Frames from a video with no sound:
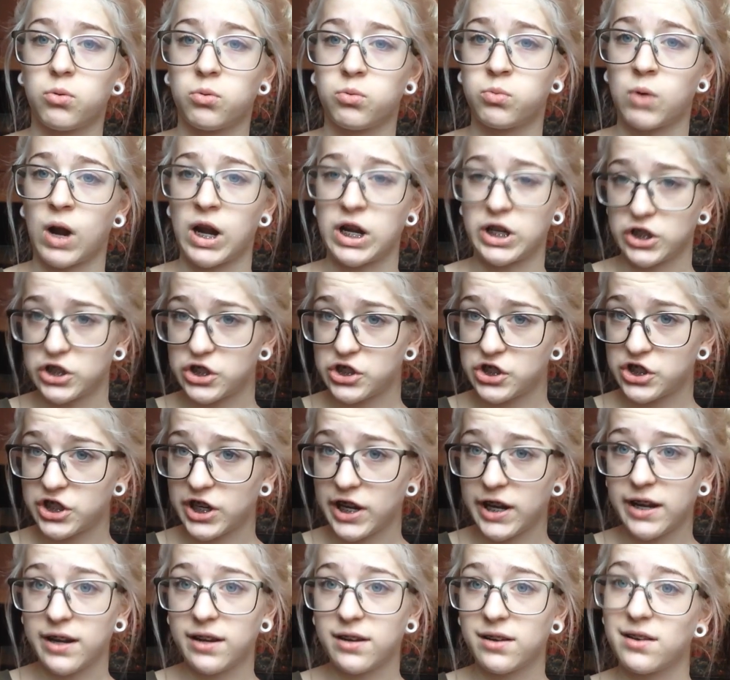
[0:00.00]

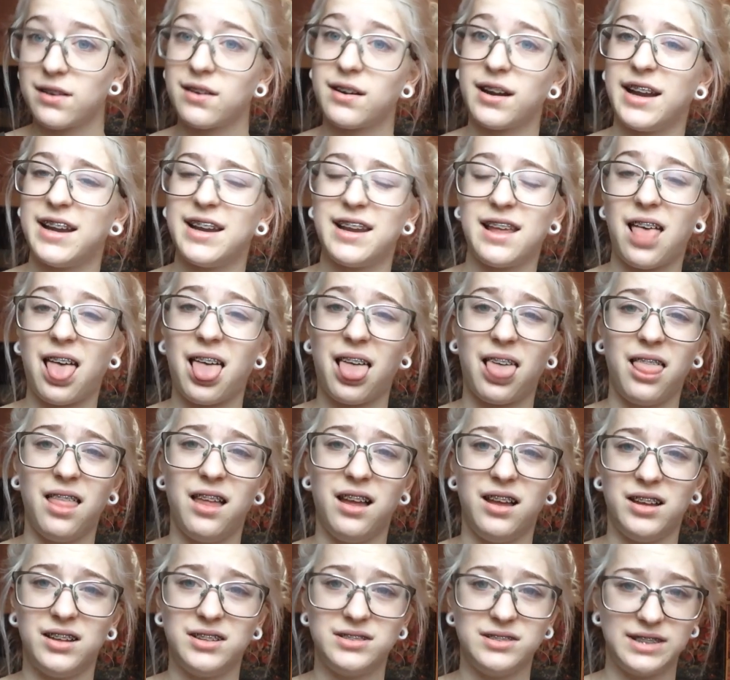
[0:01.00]
crunching or
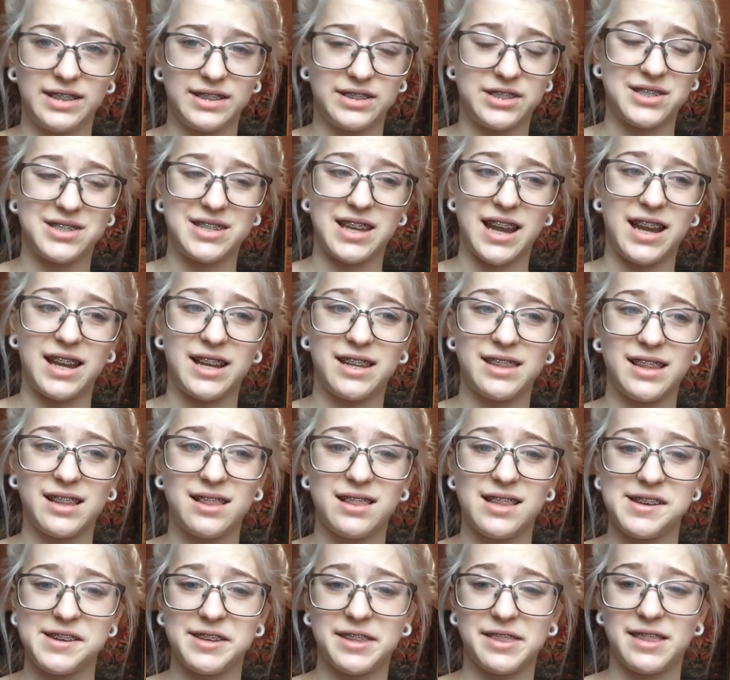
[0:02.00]
like just anything
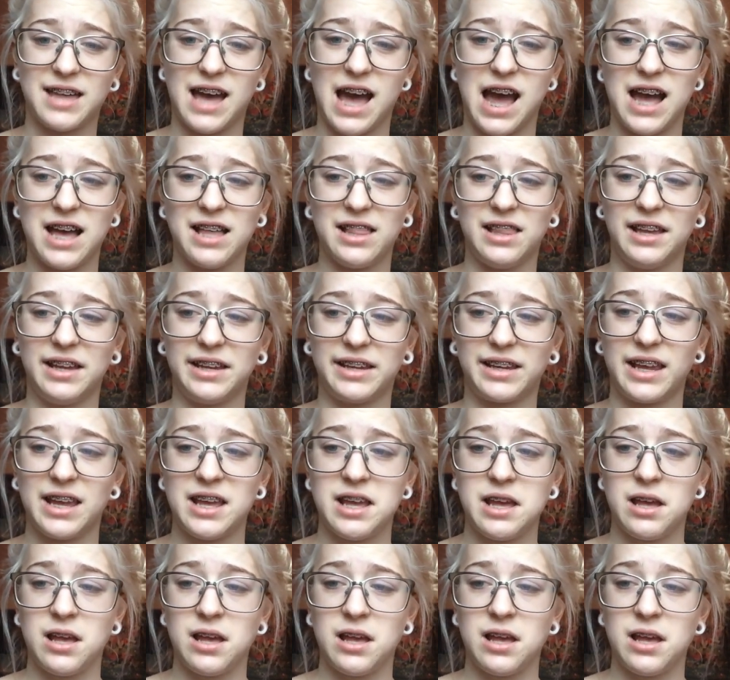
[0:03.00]
like that, like